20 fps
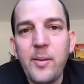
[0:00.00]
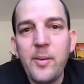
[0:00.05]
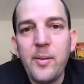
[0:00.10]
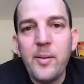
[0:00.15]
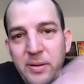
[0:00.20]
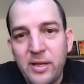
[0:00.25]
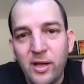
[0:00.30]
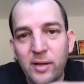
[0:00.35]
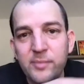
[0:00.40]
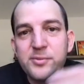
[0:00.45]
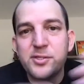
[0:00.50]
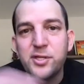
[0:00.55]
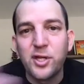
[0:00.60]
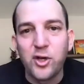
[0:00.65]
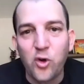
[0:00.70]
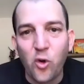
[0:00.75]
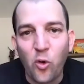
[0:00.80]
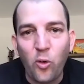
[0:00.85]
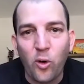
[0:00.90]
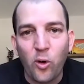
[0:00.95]
becomes the
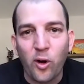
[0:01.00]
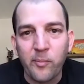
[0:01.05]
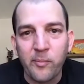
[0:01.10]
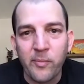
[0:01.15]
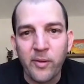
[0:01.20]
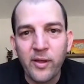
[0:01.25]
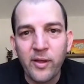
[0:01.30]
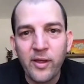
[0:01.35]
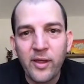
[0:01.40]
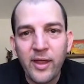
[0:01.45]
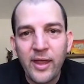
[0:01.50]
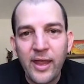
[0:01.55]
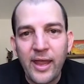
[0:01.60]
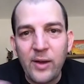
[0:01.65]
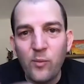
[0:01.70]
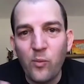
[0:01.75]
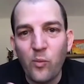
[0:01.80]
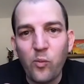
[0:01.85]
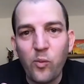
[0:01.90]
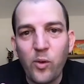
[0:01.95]
norm,
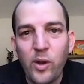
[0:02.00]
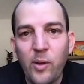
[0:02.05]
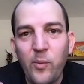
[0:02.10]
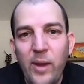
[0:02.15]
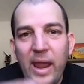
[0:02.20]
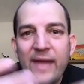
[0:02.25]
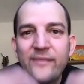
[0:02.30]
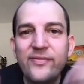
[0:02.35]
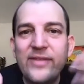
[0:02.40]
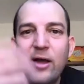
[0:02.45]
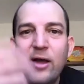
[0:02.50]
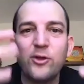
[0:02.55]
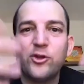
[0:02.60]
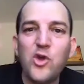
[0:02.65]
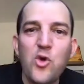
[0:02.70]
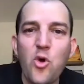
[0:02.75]
and we have to outdo